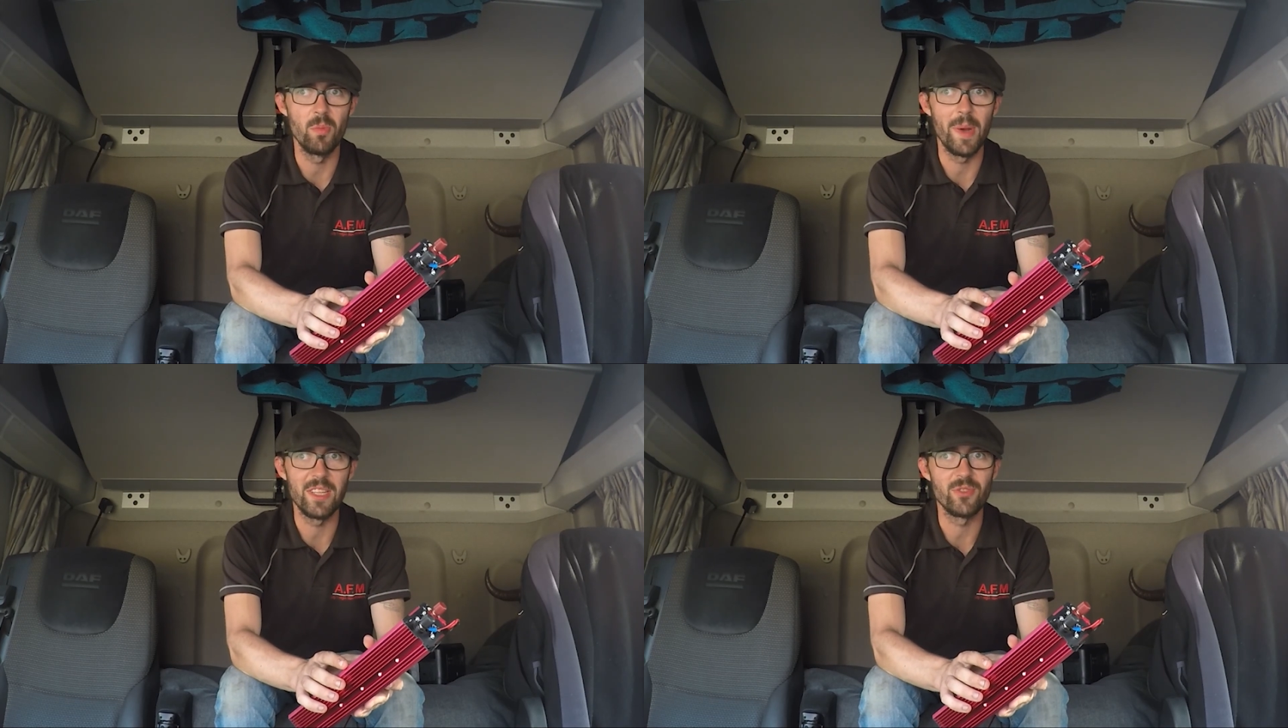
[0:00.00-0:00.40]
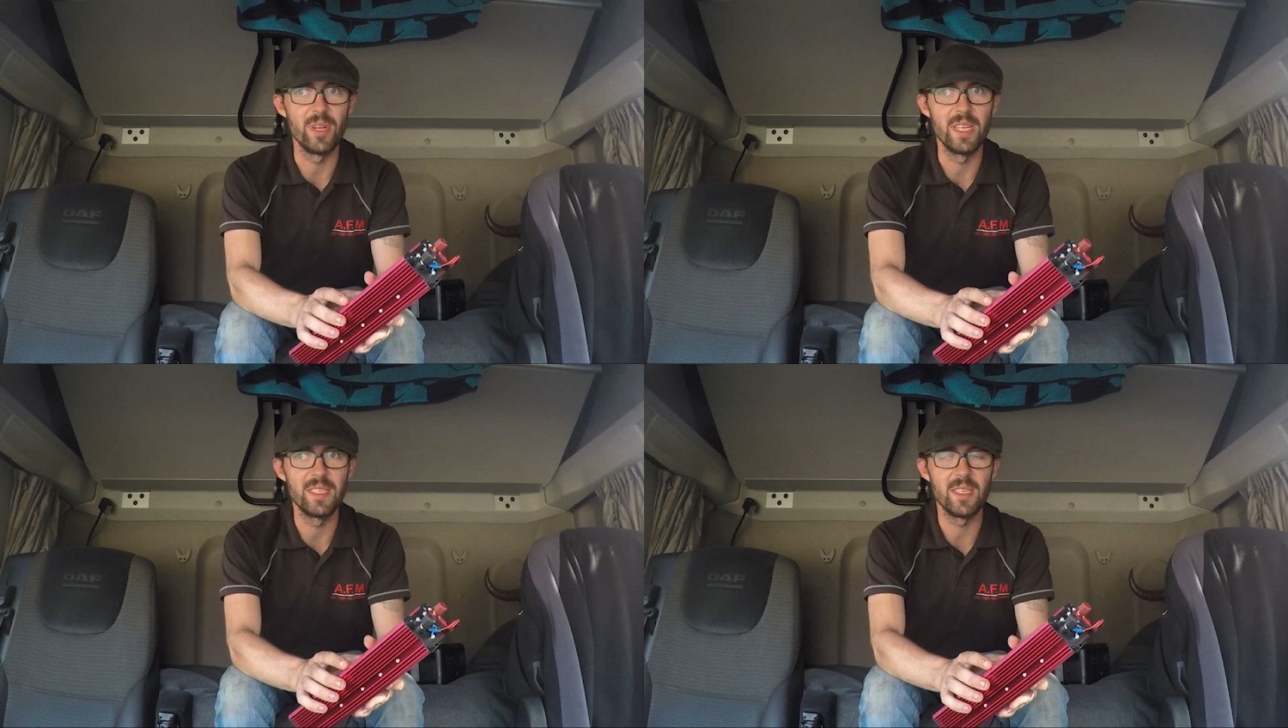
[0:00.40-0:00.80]

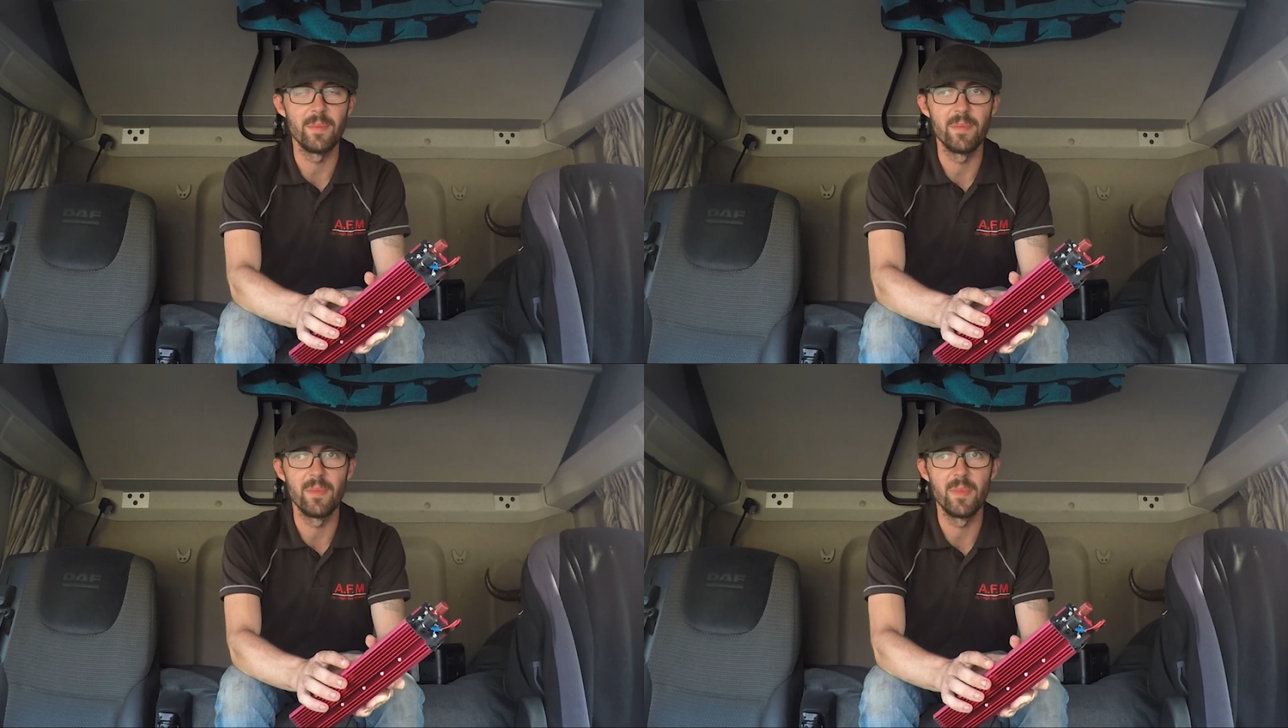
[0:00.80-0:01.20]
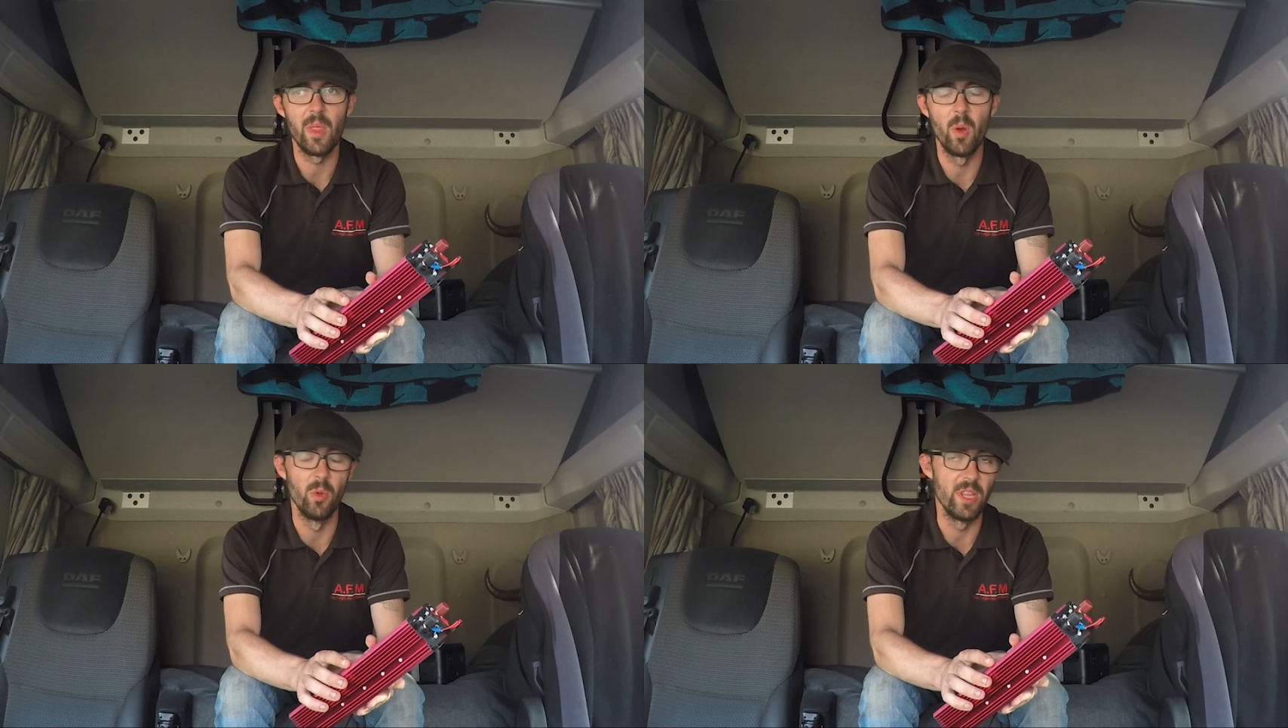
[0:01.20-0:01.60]
batteries
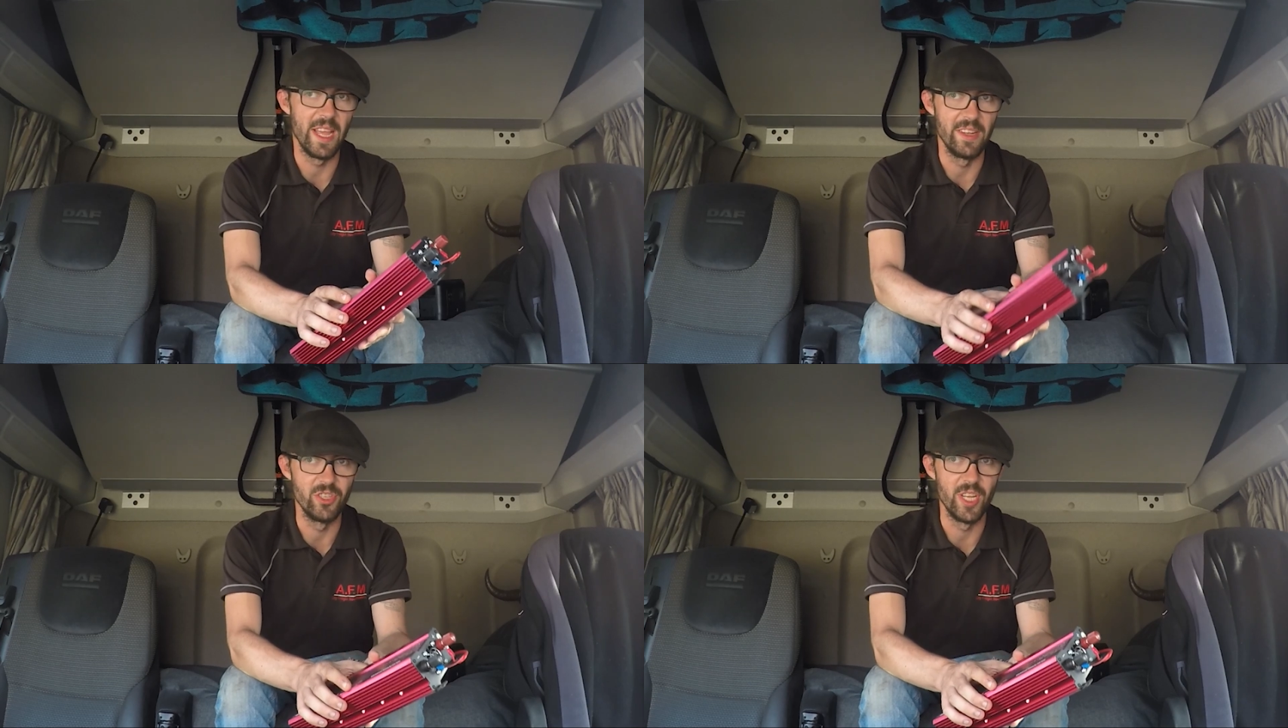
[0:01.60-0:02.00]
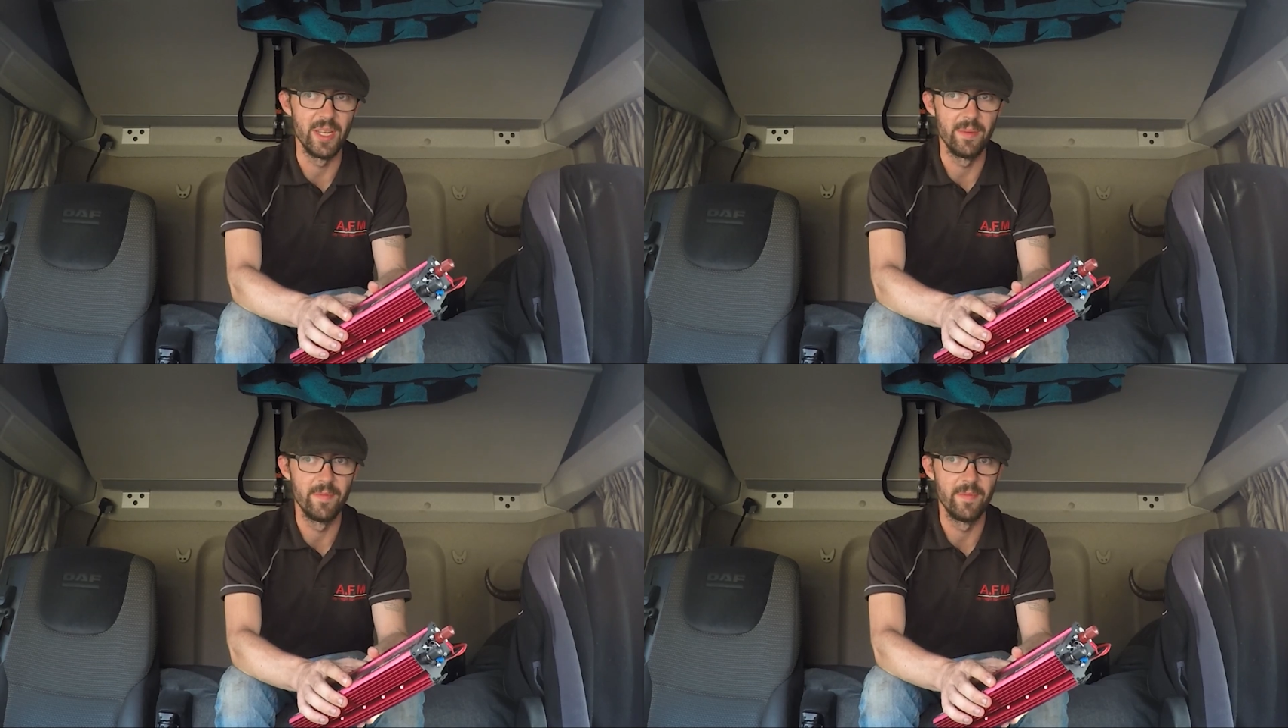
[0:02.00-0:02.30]
or the engine.